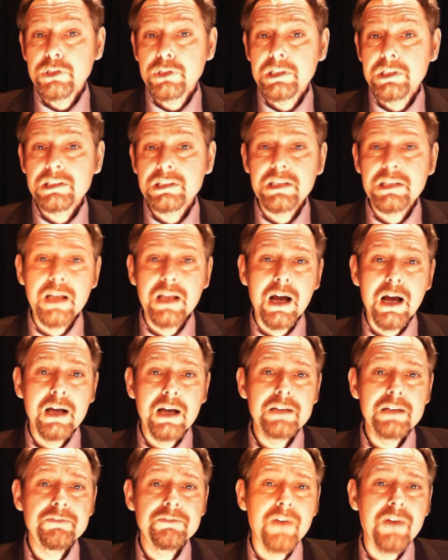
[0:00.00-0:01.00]
join us
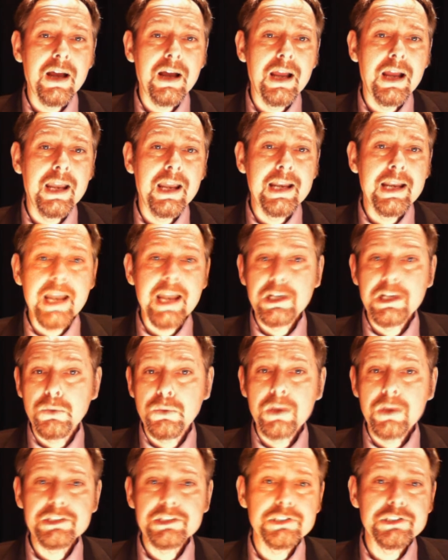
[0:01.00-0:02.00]
live in a
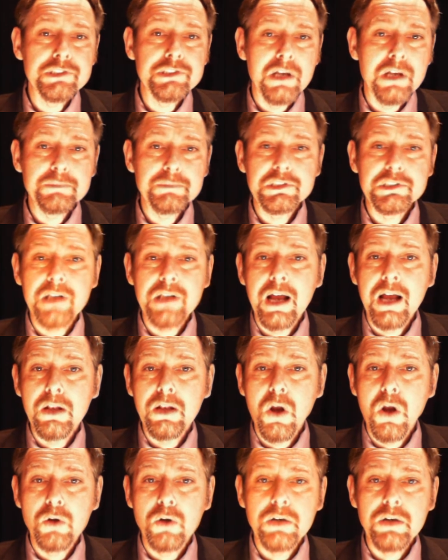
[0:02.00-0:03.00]
question time
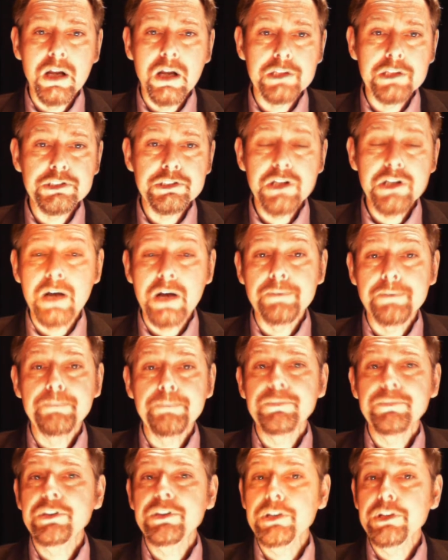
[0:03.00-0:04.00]
style online show,
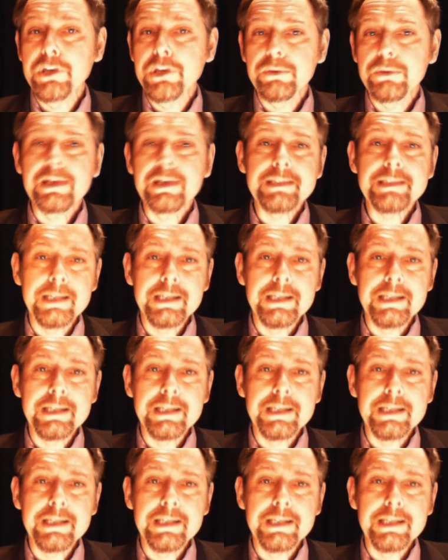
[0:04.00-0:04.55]
The Unit